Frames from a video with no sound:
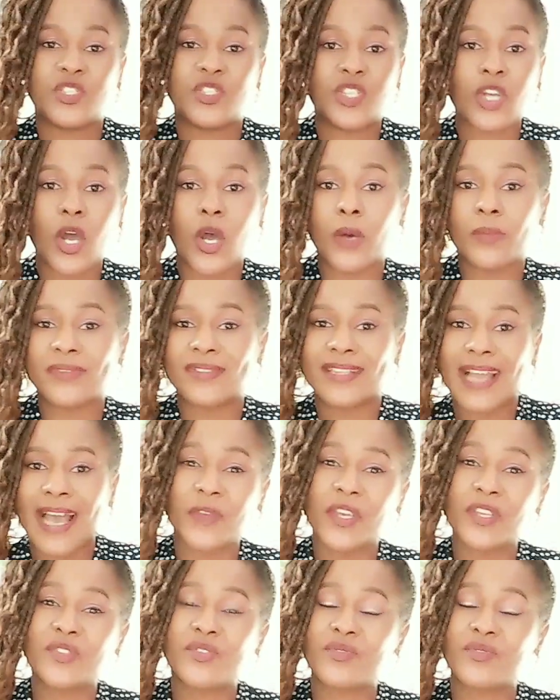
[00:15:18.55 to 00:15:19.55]
jobs, like
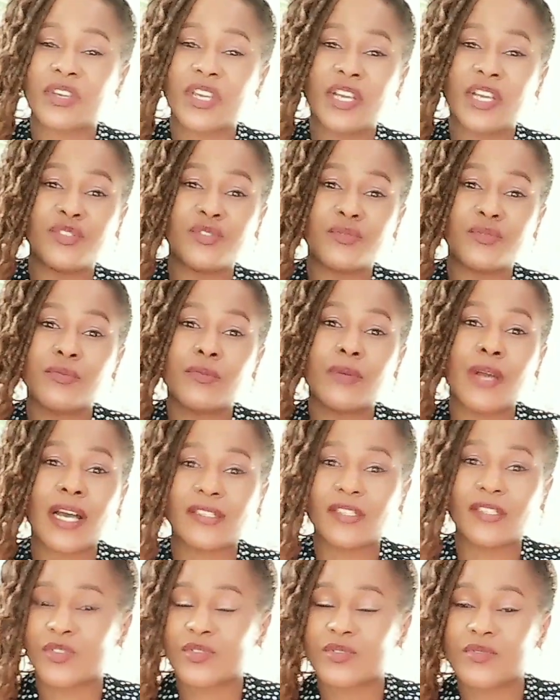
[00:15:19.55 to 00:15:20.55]
things you can do
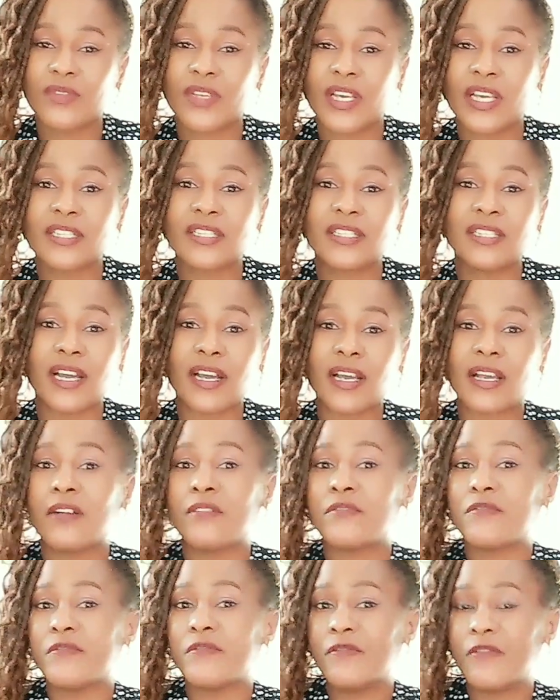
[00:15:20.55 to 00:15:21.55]
as a student that
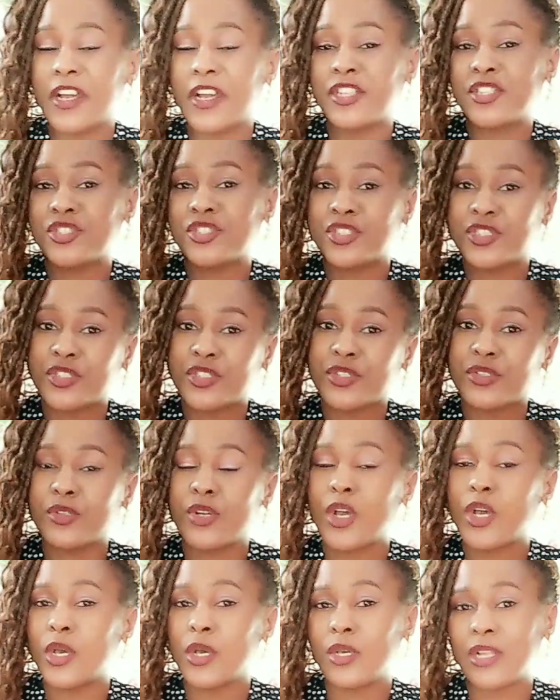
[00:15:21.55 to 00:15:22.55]
can fetch you